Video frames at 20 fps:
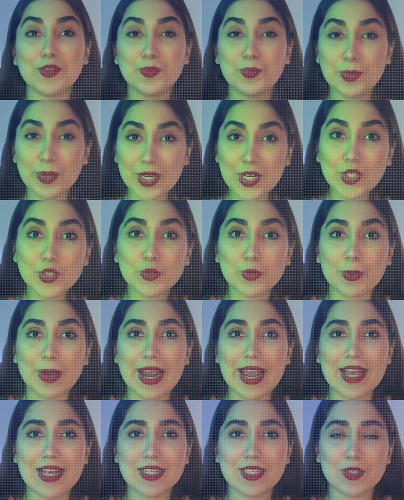in
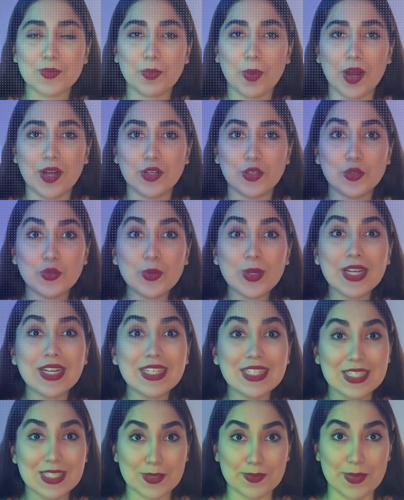Pinterest by
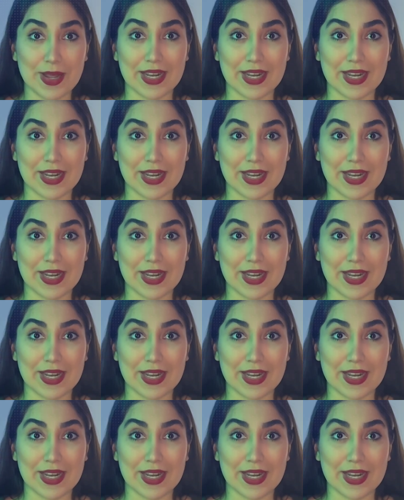doing this